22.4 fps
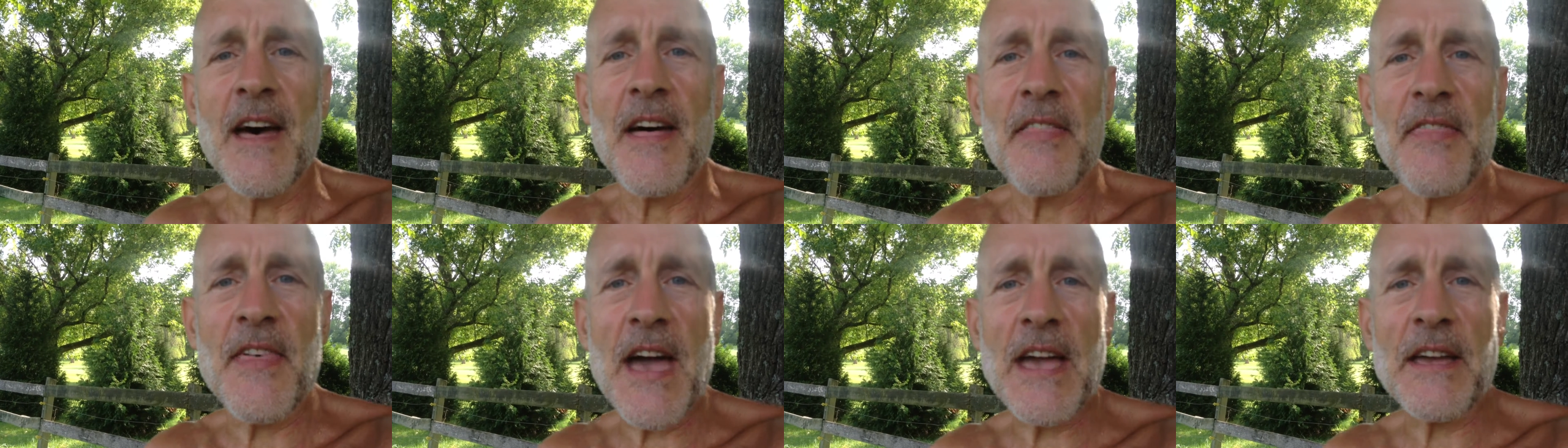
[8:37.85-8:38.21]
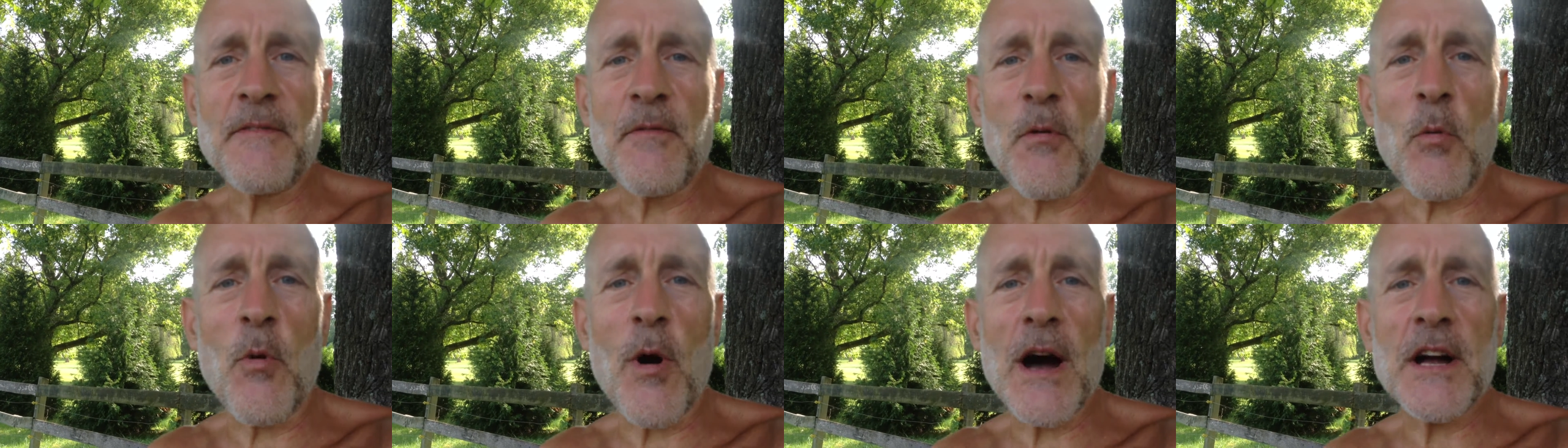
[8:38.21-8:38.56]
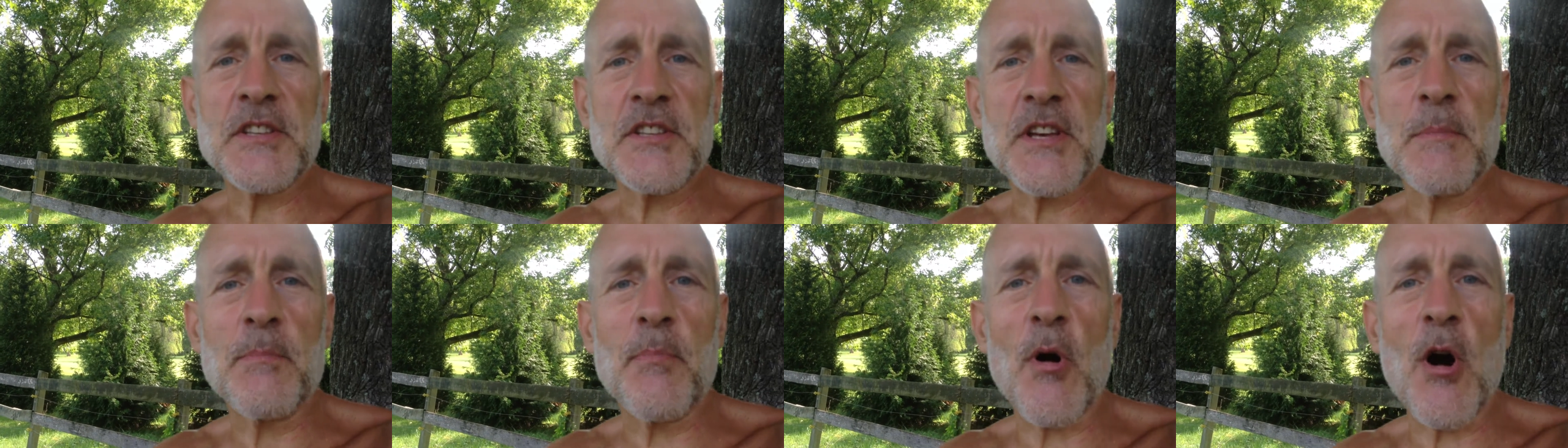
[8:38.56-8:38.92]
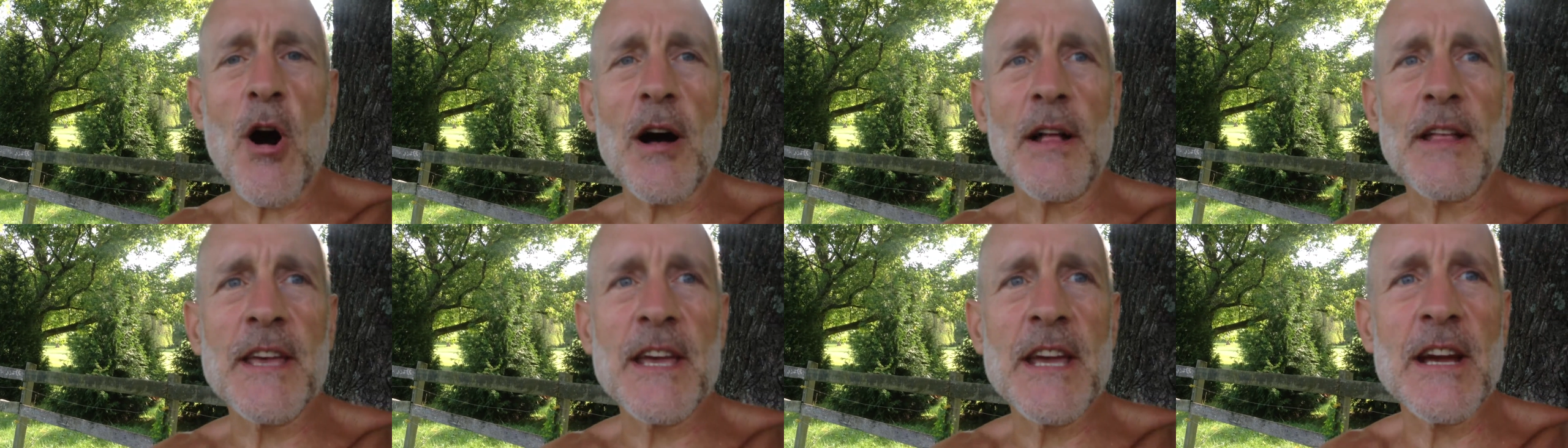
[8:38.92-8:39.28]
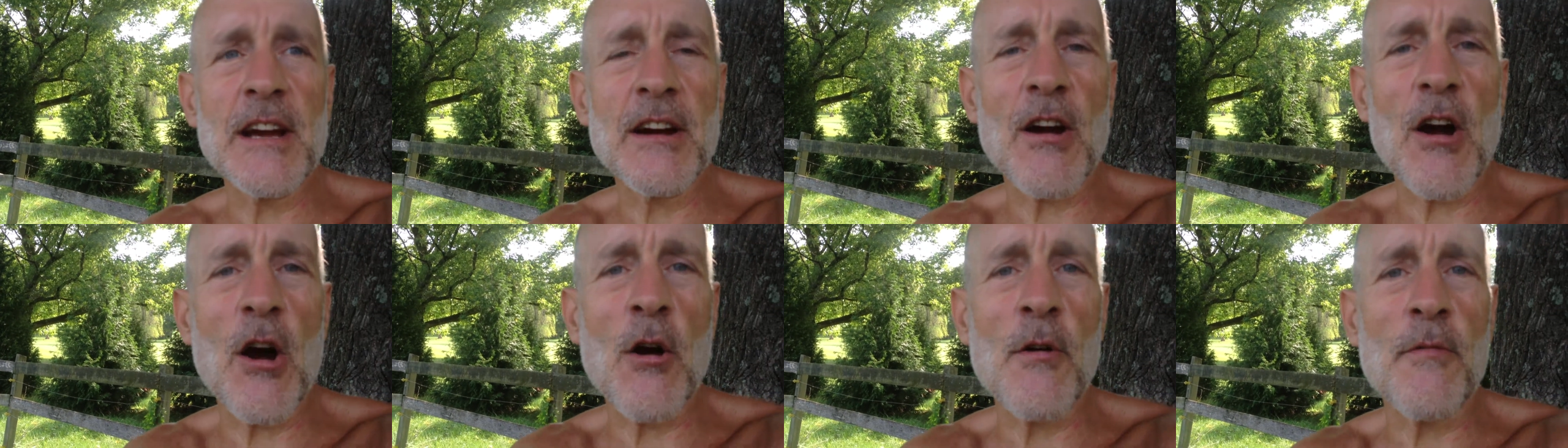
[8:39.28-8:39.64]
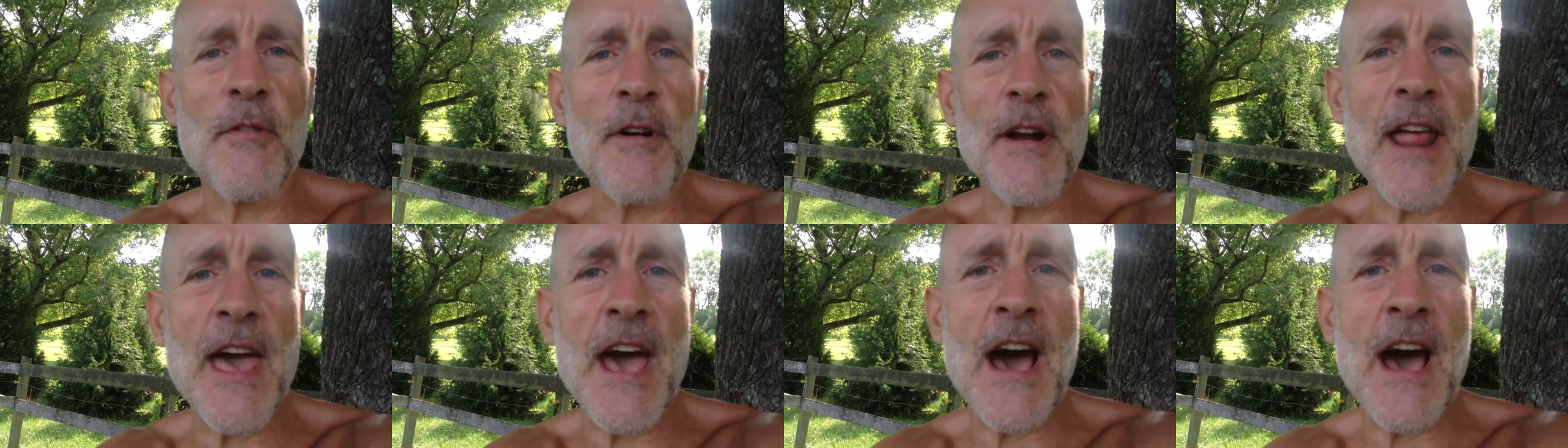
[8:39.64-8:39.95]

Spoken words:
Thanks for watching. Paul here, over and